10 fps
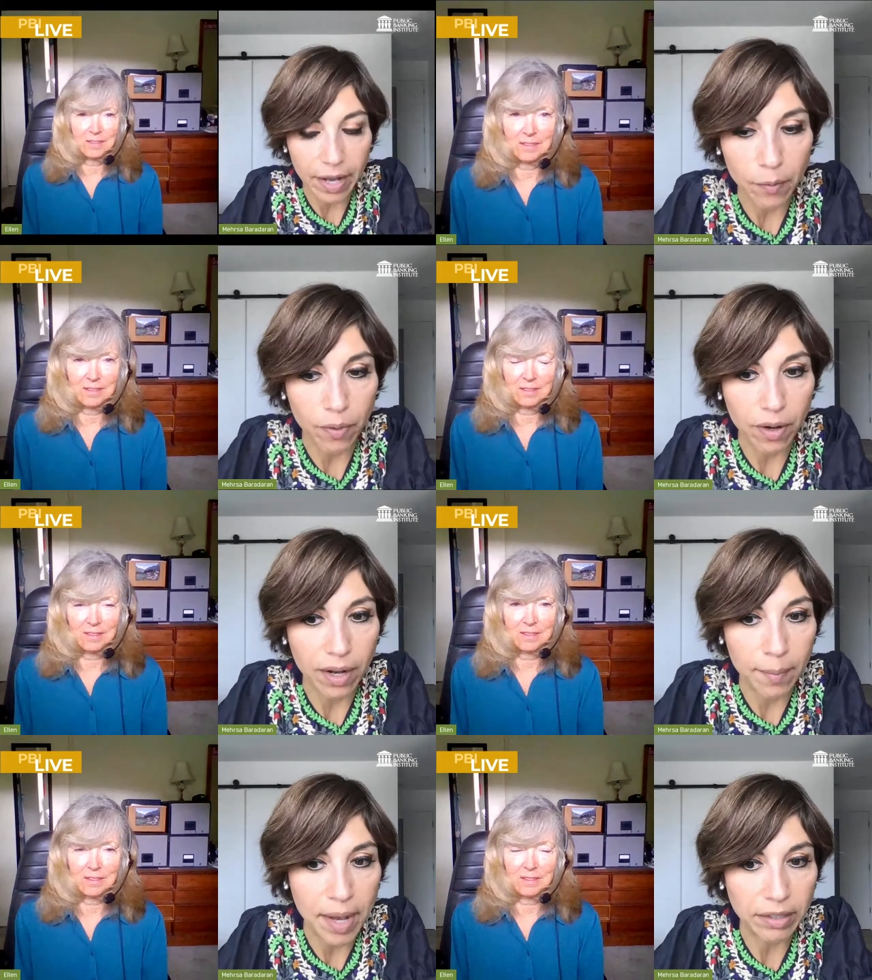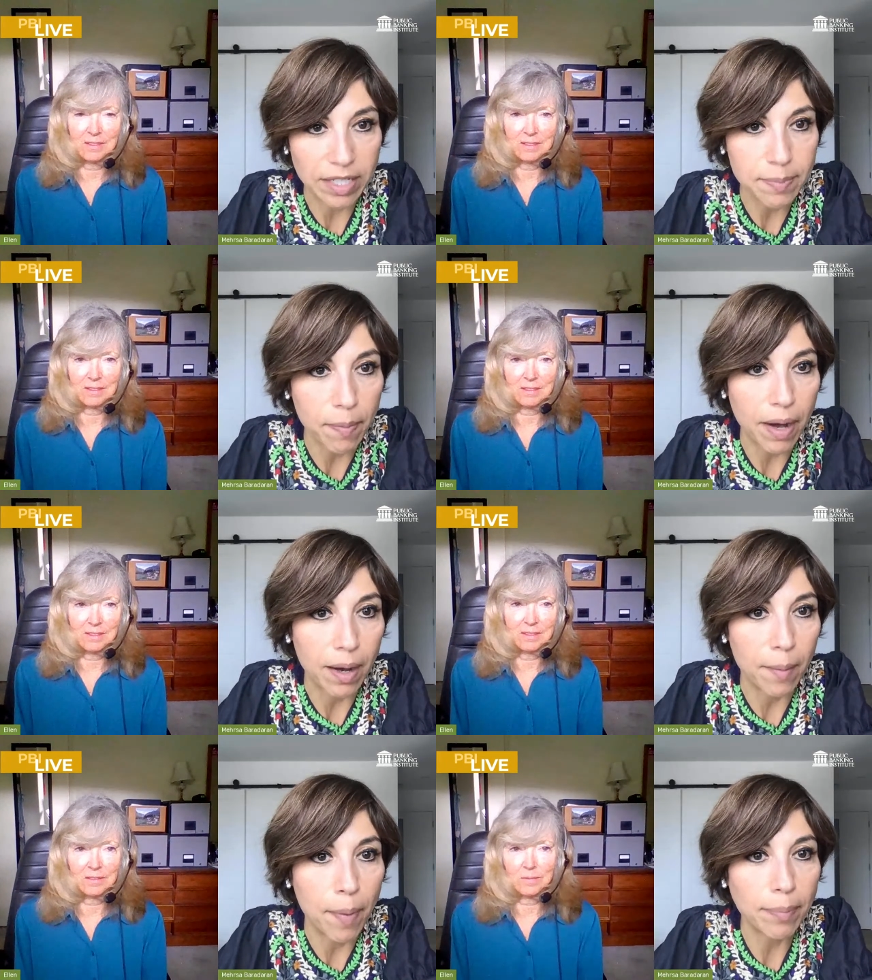Speaker 1: uh, um, Ellen's
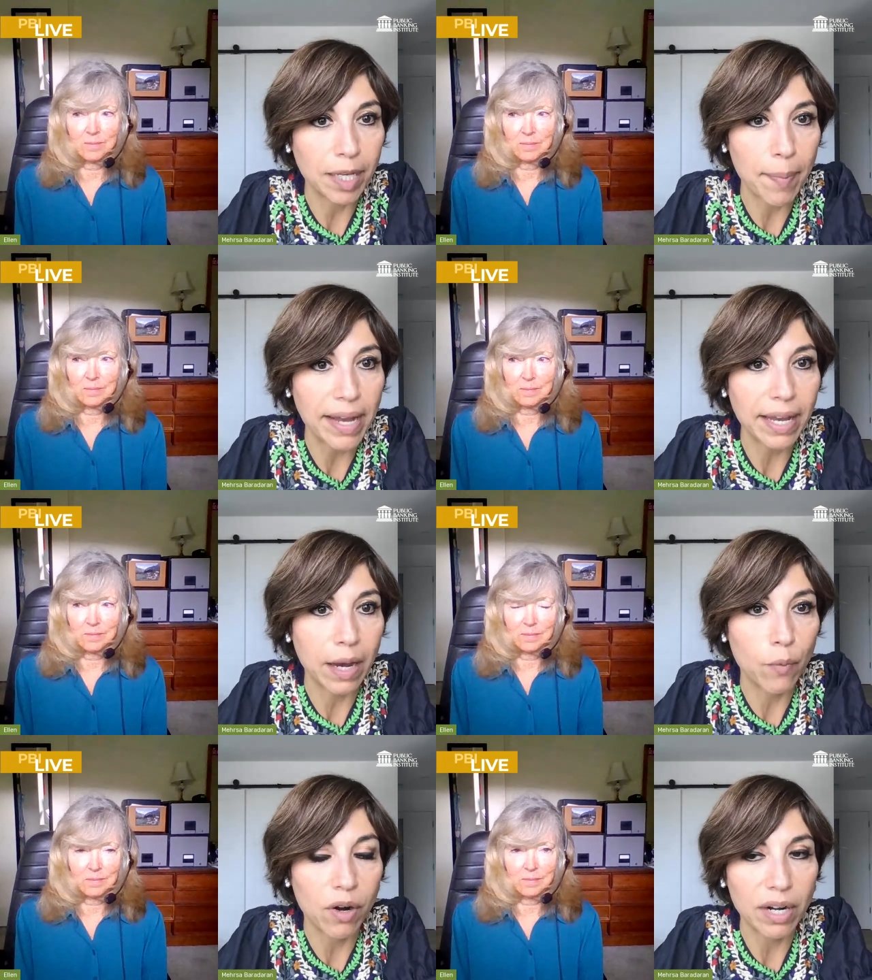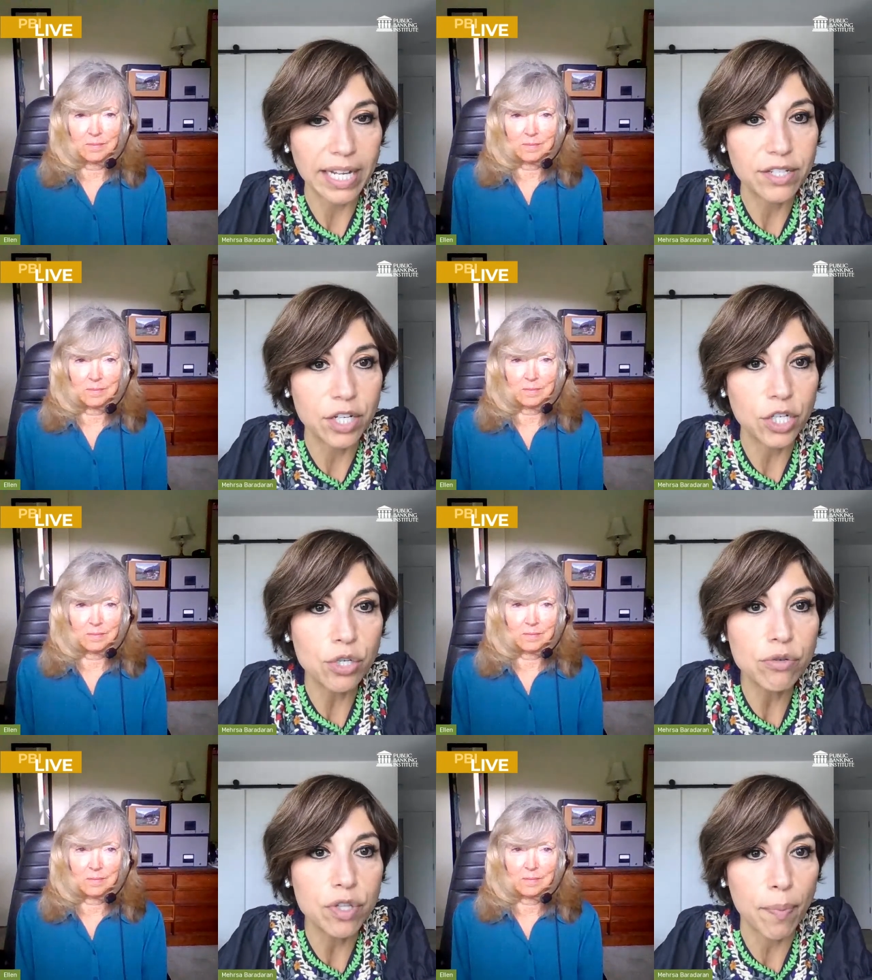uh, public banking work, is to
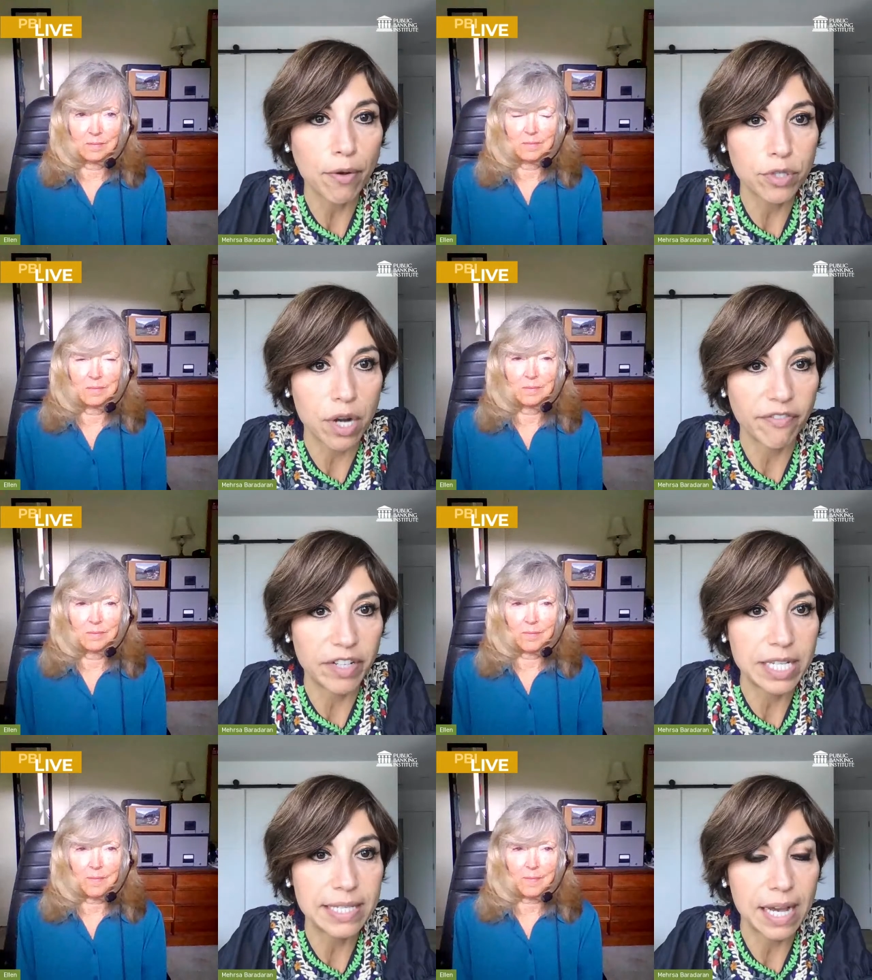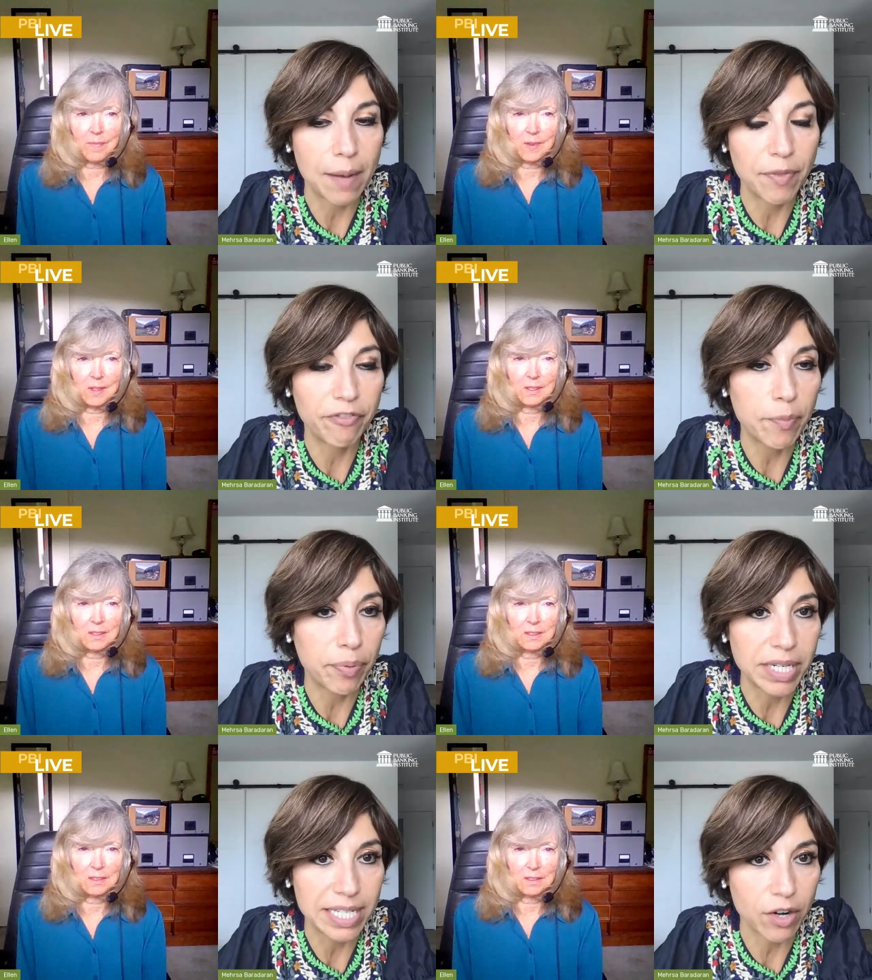use the post office, um, the
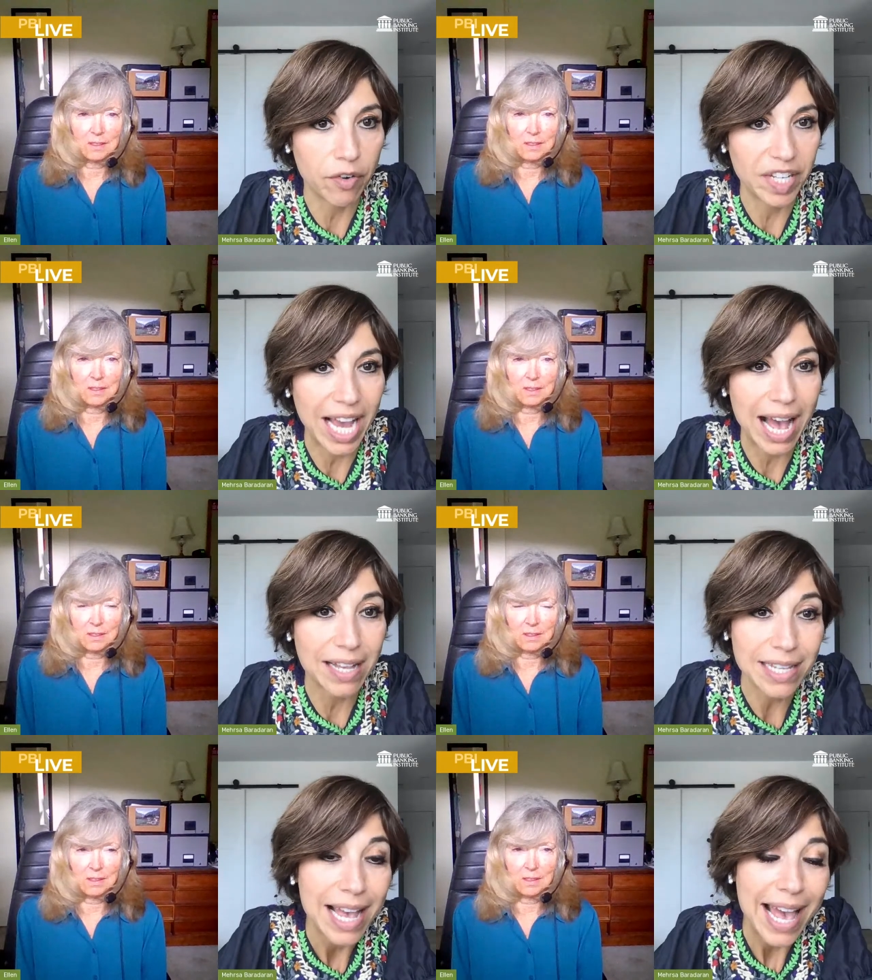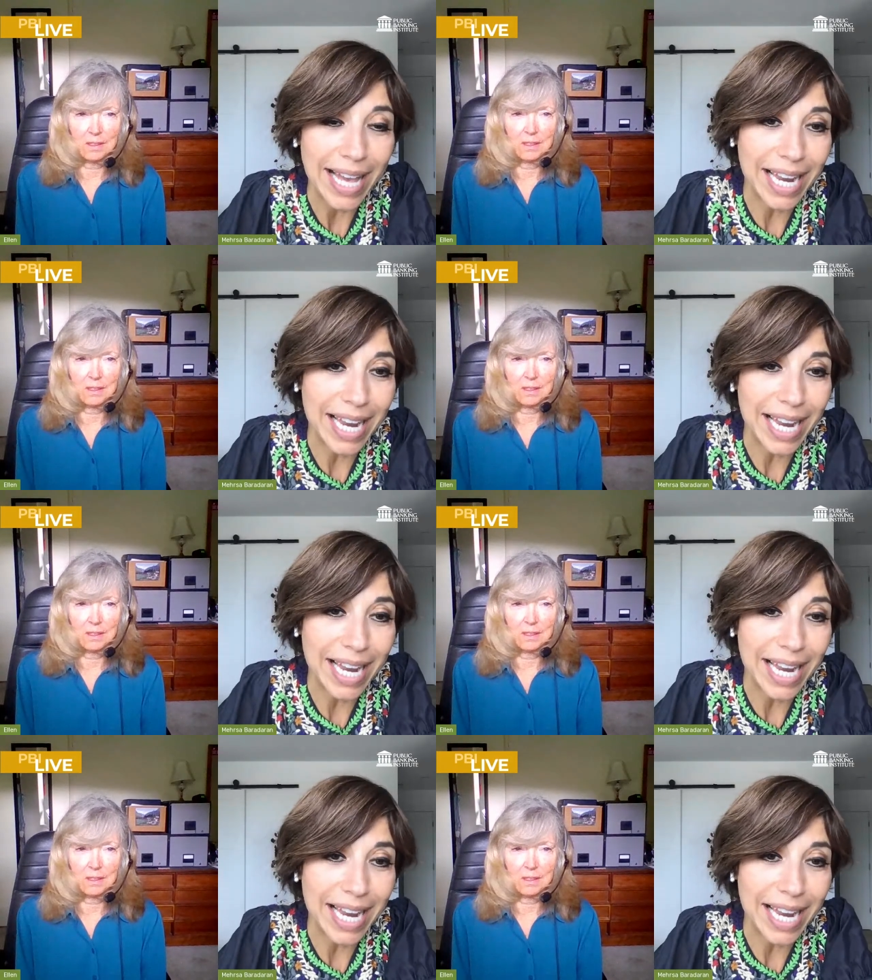footprint it already has,